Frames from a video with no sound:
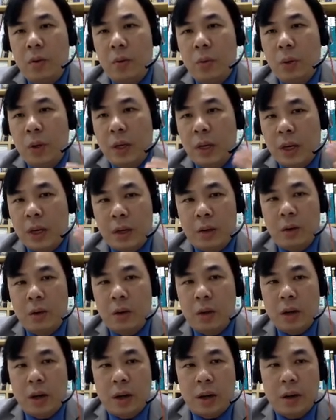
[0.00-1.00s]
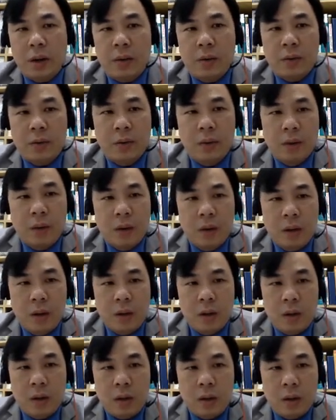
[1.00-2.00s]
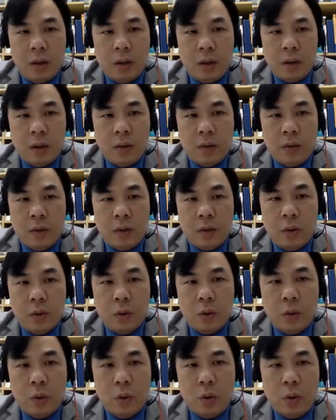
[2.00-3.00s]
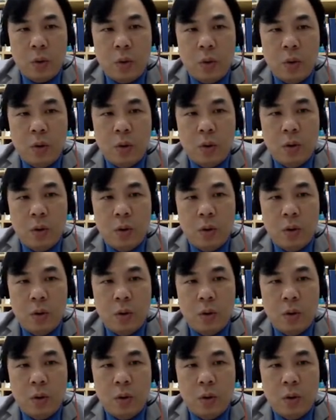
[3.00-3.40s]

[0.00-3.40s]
we cannot have, therefore no